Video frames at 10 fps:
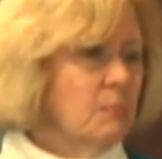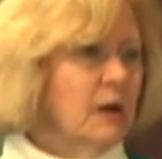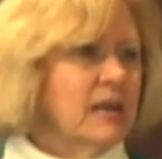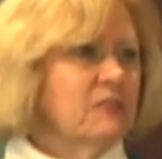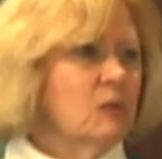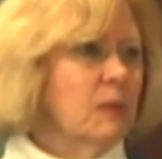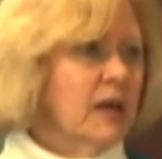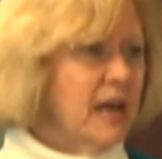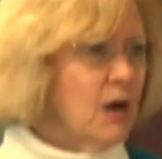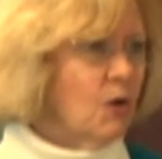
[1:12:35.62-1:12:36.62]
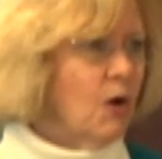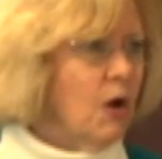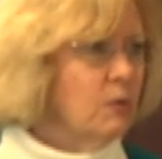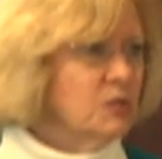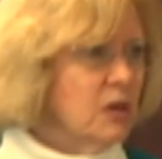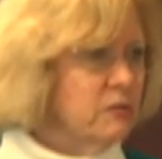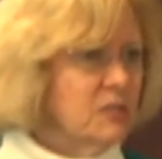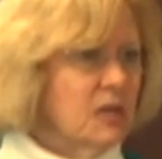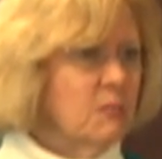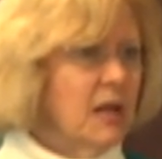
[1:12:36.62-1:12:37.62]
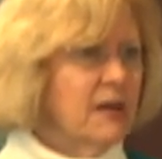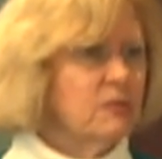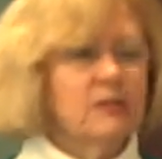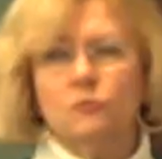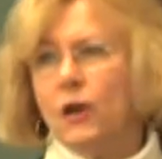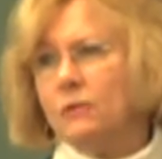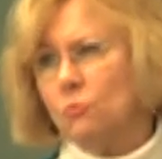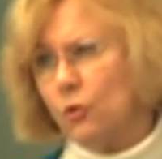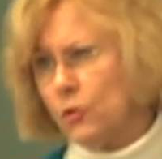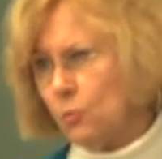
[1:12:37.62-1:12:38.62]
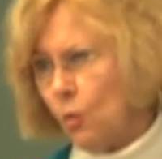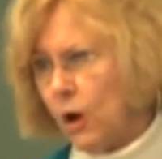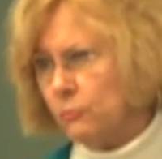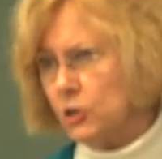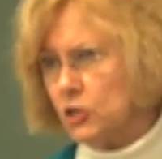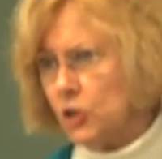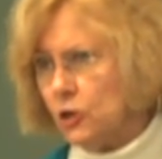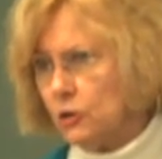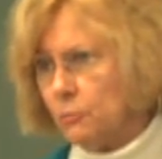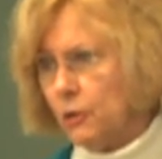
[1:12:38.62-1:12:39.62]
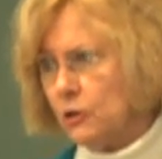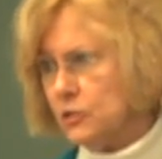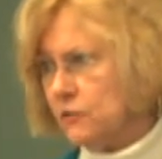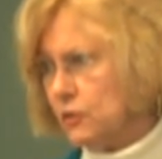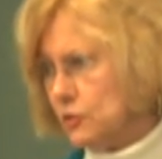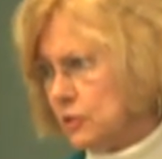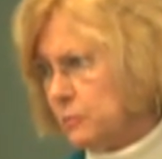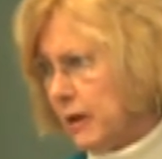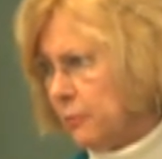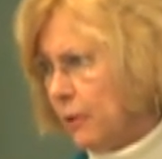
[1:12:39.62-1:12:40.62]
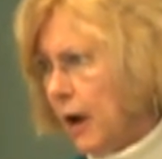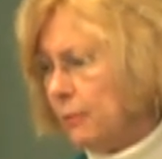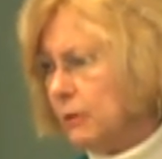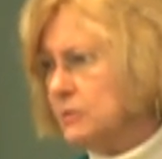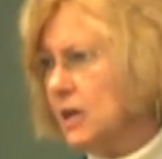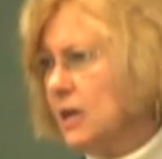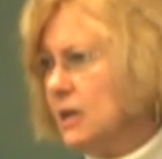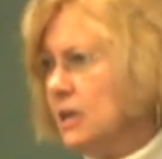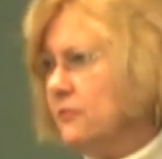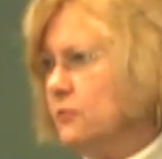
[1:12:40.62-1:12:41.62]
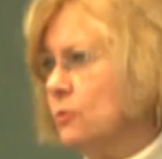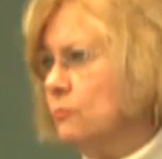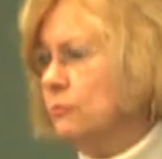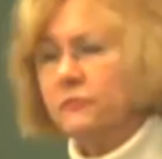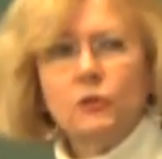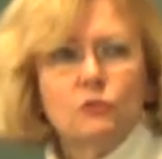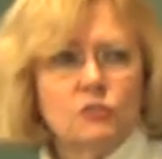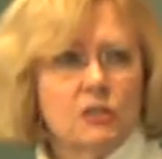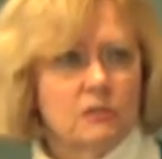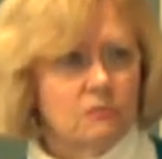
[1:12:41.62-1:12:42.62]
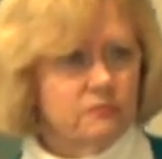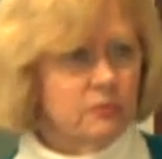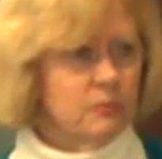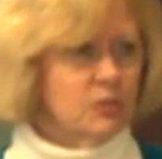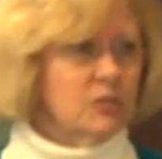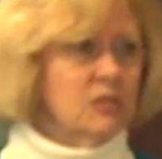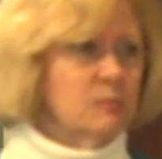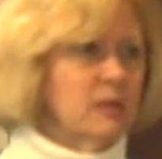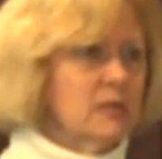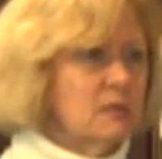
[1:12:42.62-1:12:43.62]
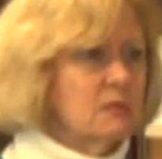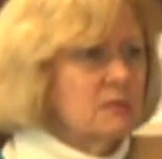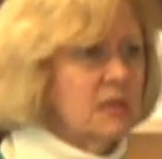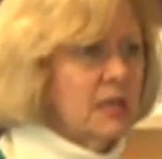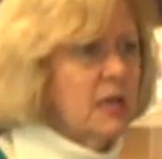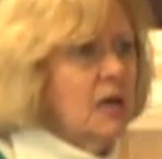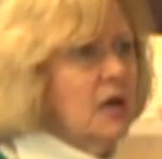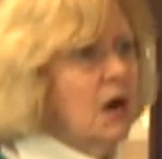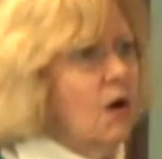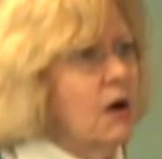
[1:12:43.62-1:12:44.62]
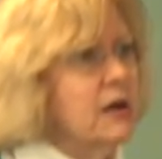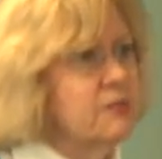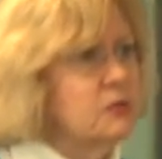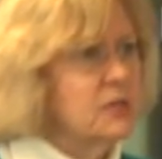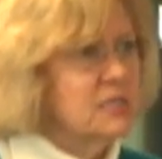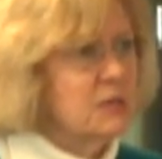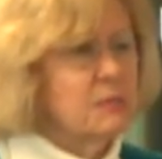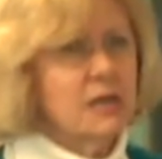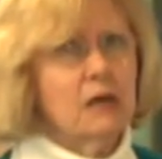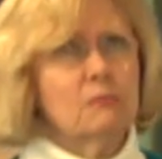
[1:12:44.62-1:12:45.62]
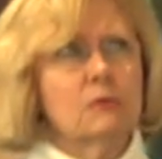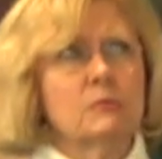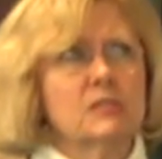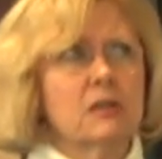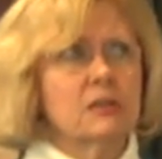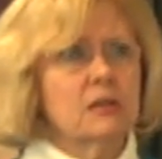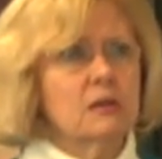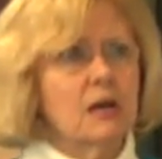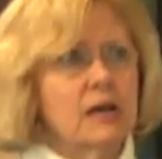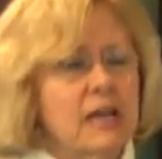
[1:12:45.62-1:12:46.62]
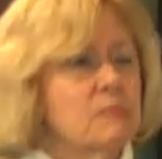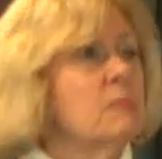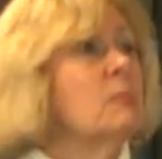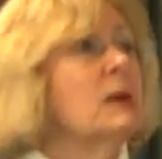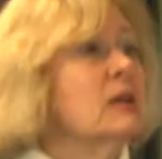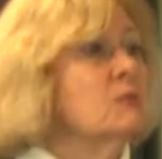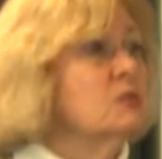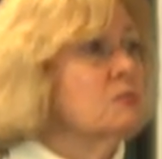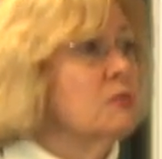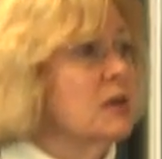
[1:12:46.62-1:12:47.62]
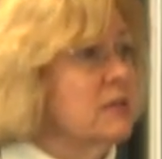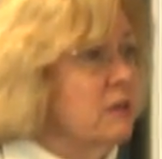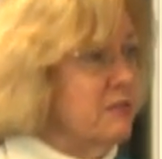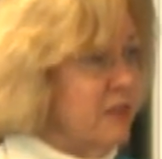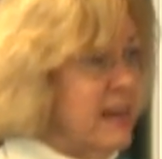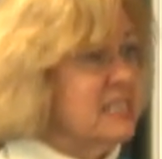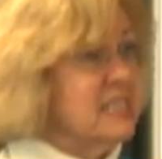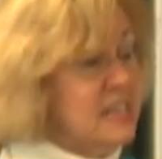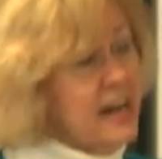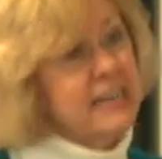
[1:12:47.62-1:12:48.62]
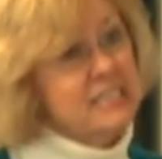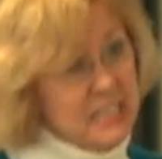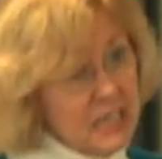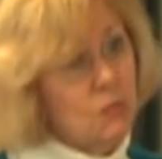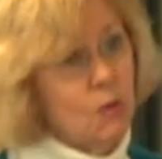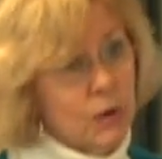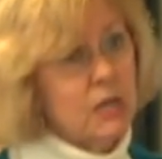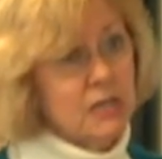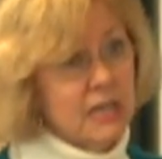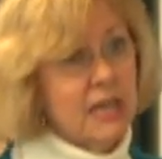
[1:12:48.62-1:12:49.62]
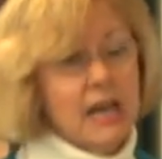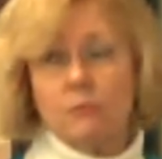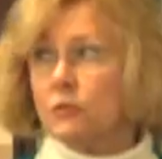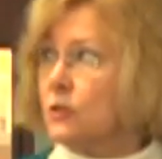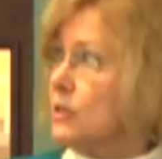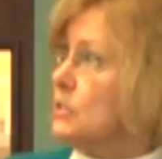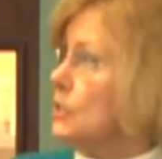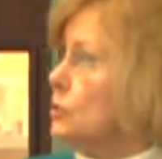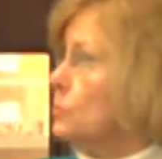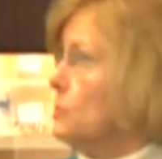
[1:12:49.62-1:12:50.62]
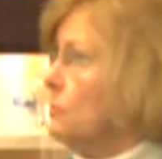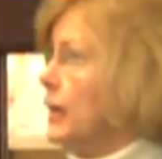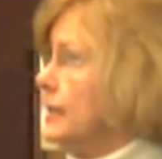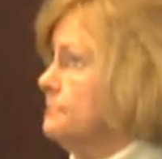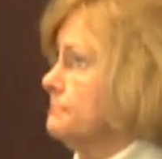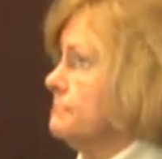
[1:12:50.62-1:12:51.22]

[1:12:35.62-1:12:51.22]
But if your blood alcohol was over some level, if you had more than one which showed compulsive use in spite of problems, if you refused it, which is just plain silly, or if you did something, uh, what was the other thing? I can't remember, but it really reflected nicely what we're looking at with the continuum, right?